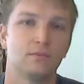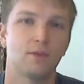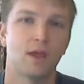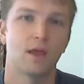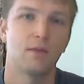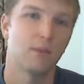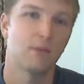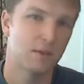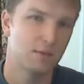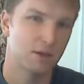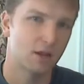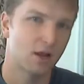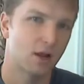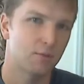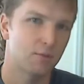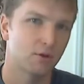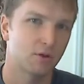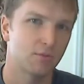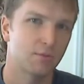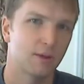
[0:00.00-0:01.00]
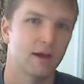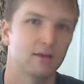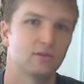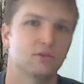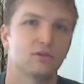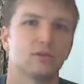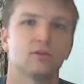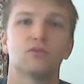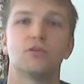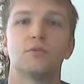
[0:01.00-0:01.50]
and maybe a couple
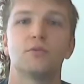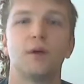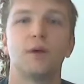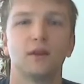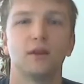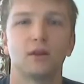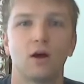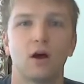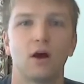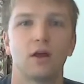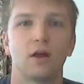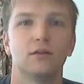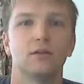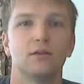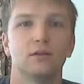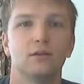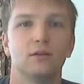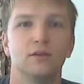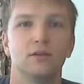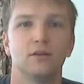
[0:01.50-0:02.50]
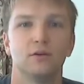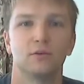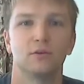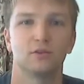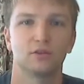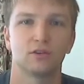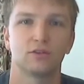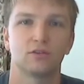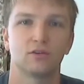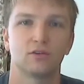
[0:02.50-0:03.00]
capacitors depending on the
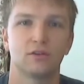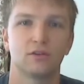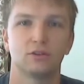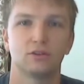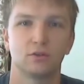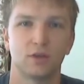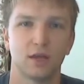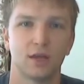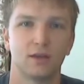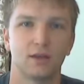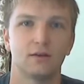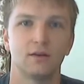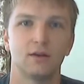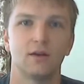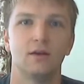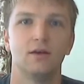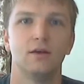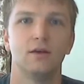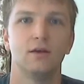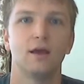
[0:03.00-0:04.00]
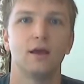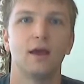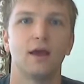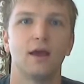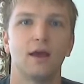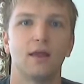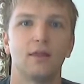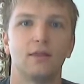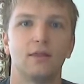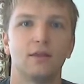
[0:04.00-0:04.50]
resistor that you get
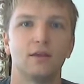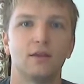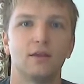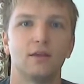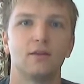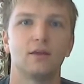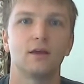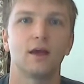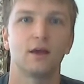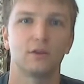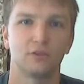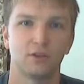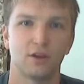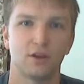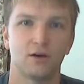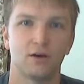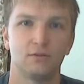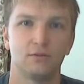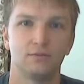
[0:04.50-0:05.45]
and the LDO.